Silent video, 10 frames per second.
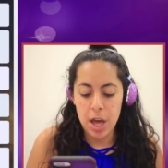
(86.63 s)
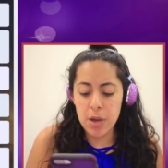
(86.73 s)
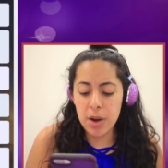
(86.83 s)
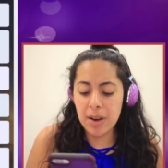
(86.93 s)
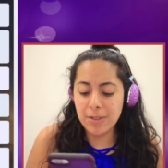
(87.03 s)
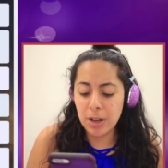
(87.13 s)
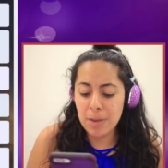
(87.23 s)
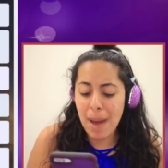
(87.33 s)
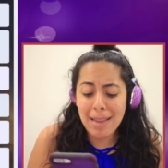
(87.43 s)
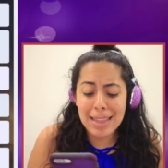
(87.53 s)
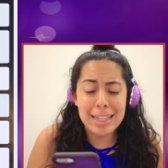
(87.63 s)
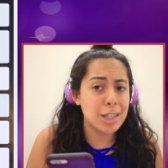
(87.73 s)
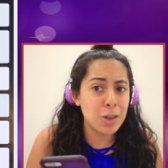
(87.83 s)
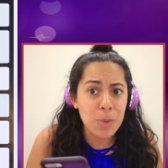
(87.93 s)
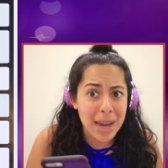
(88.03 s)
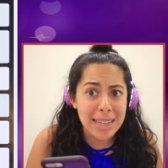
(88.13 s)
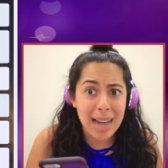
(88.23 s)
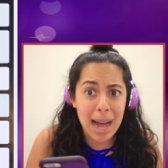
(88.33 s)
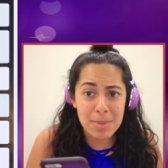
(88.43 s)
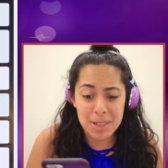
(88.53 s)
You could have told him at least three
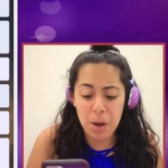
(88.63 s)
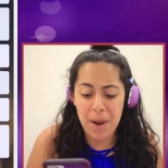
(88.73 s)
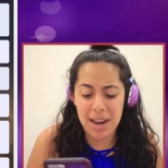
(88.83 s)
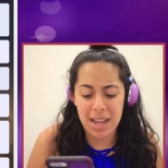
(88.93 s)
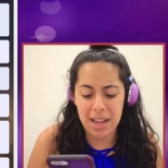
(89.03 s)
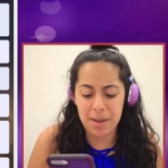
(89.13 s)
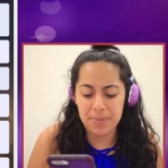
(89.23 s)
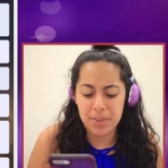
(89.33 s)
times already.